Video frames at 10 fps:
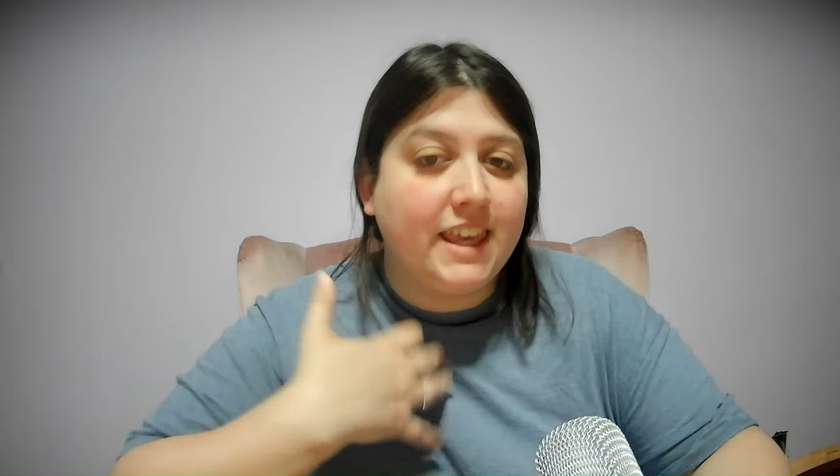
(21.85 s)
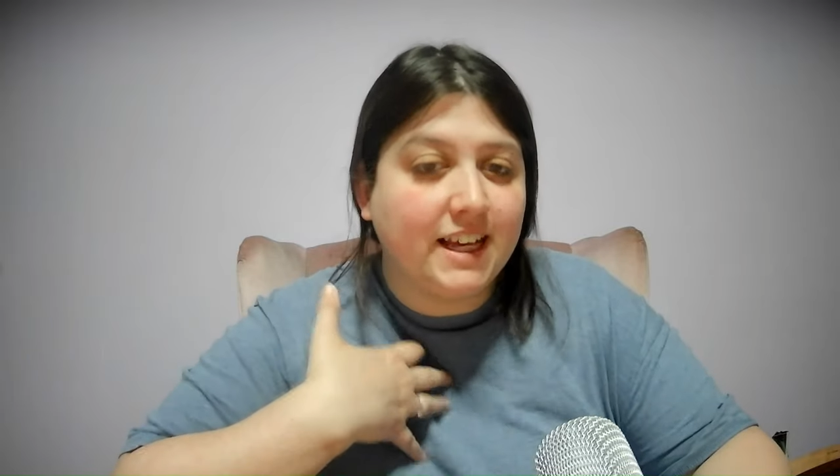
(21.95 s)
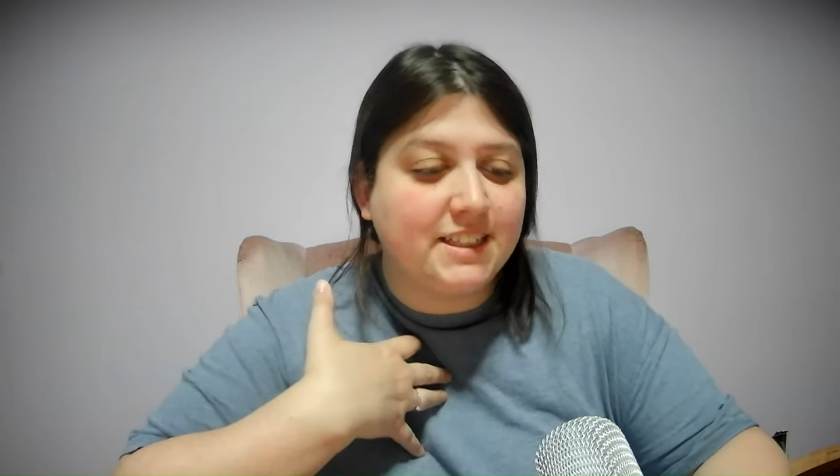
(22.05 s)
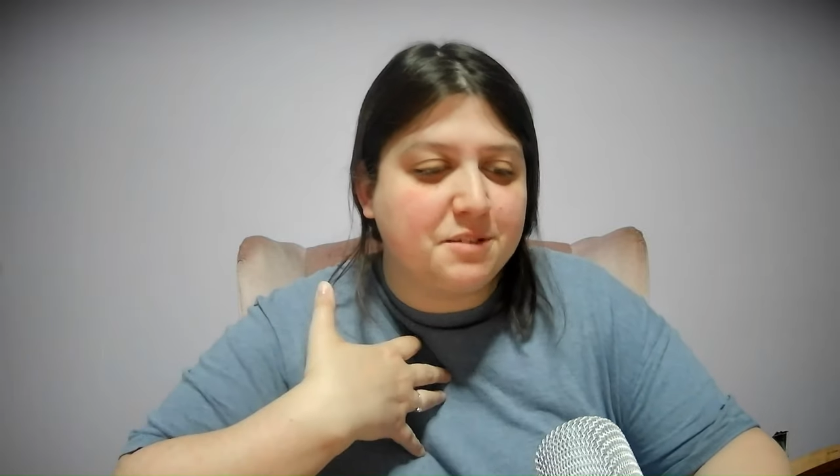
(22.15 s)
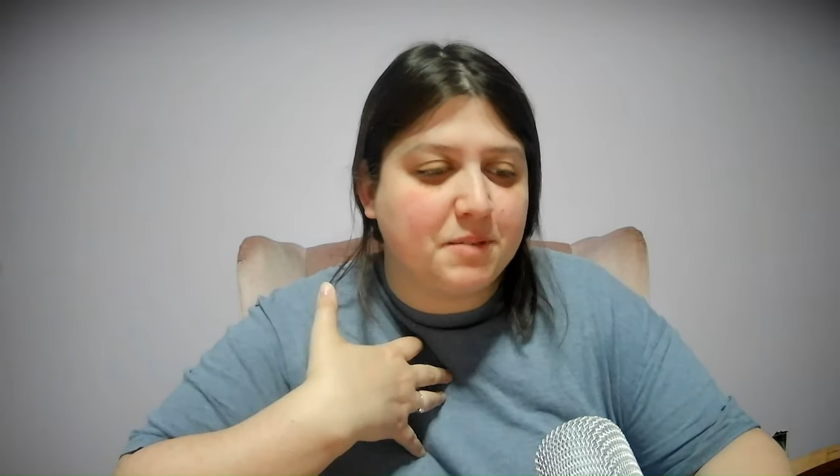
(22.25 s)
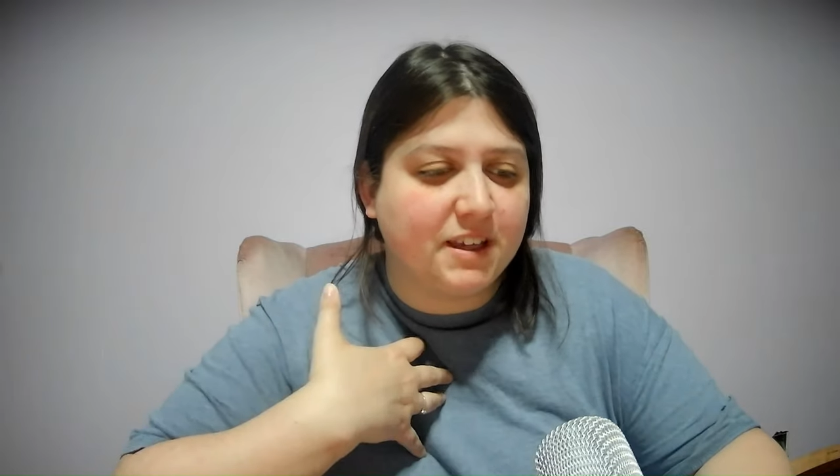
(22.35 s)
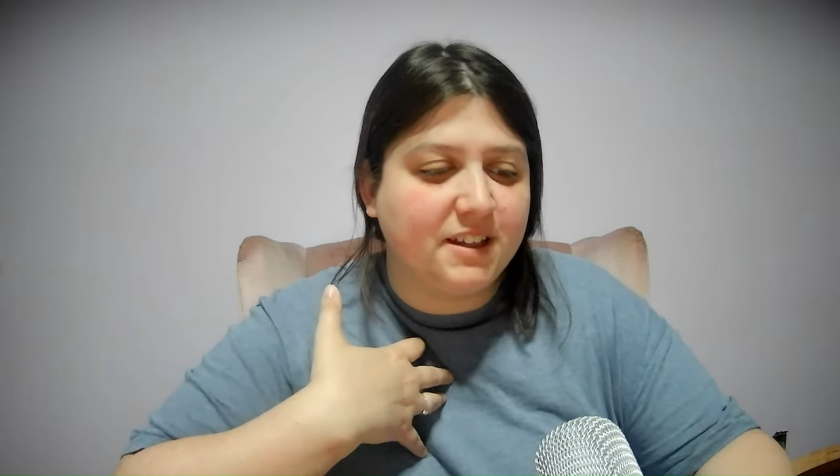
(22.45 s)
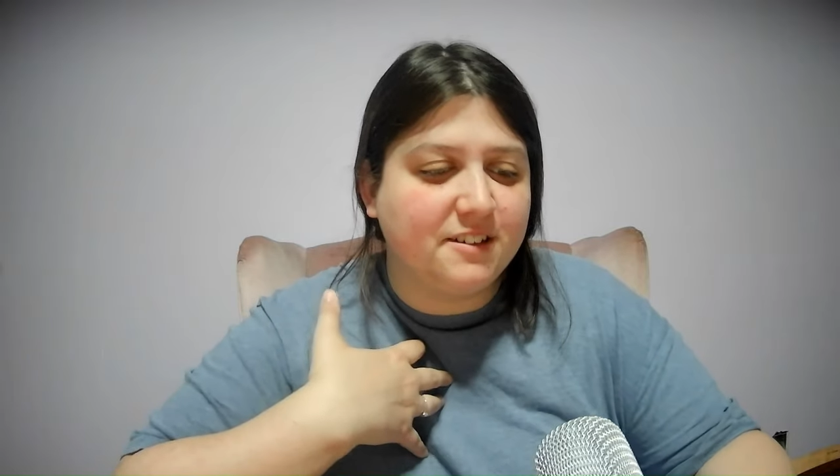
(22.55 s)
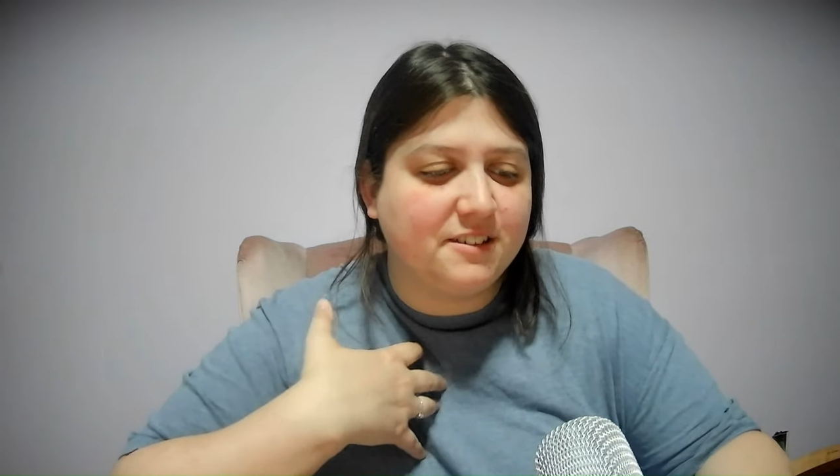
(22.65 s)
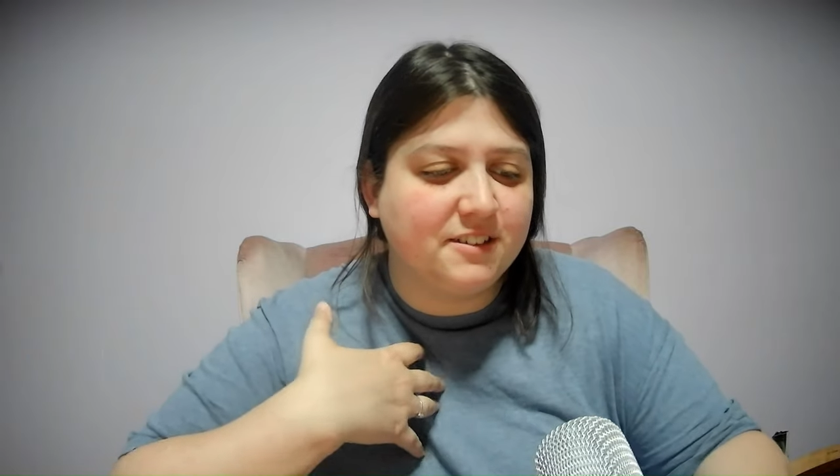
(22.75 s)
get to make
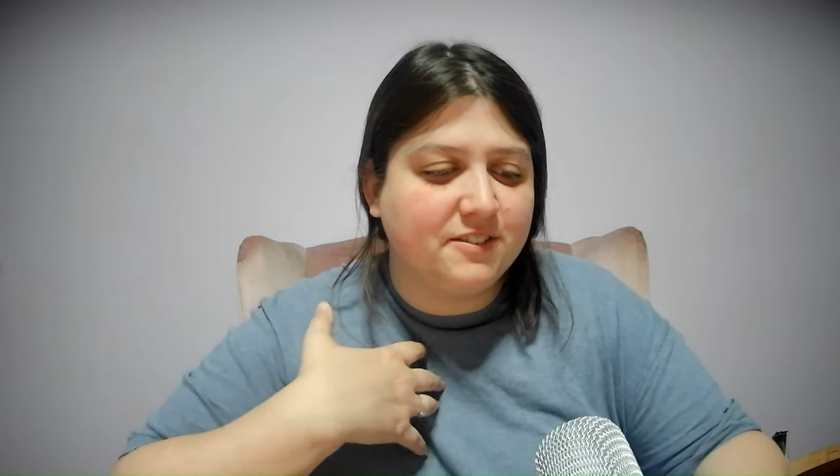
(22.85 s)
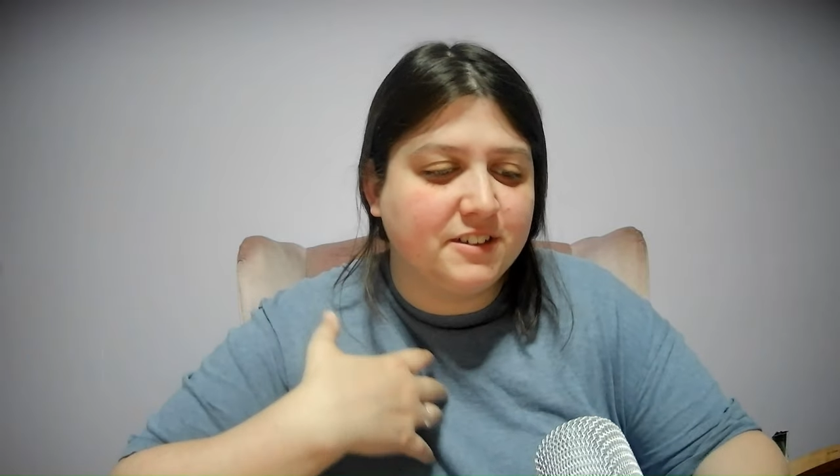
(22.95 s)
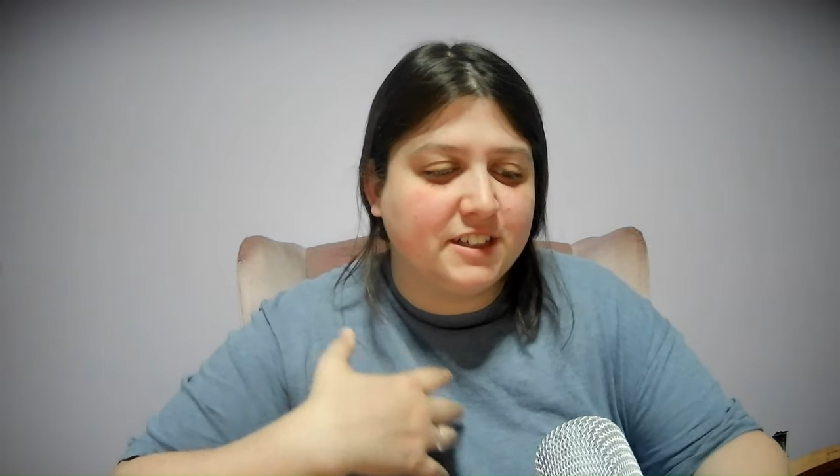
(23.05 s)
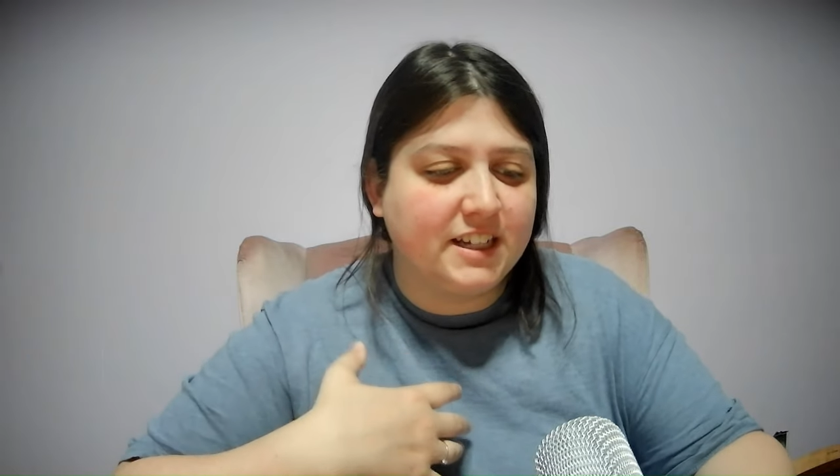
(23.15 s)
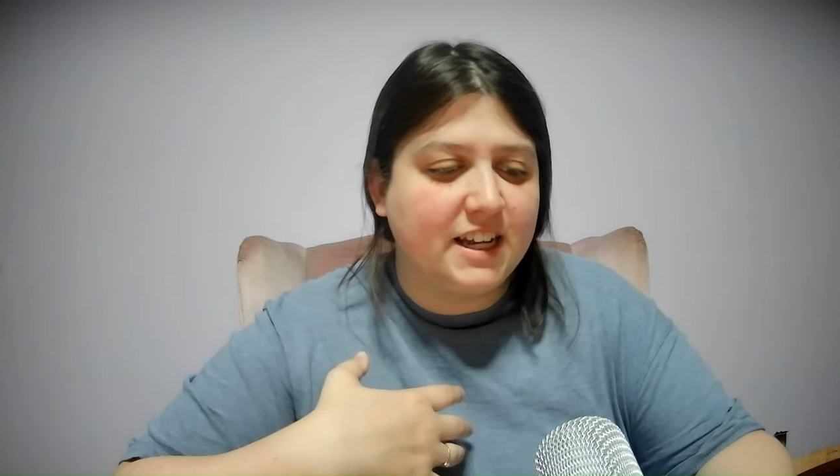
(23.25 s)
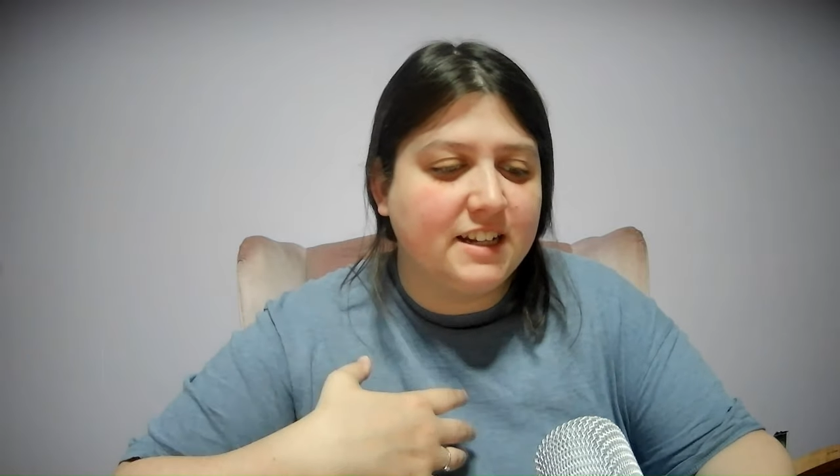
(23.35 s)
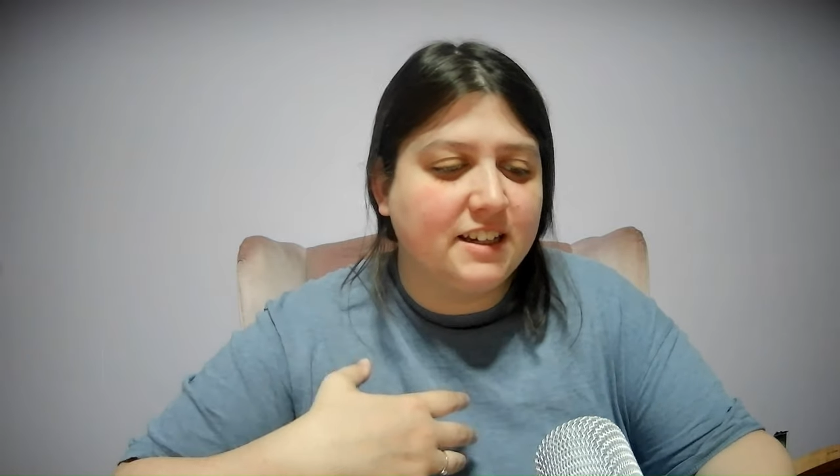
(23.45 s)
it all over again.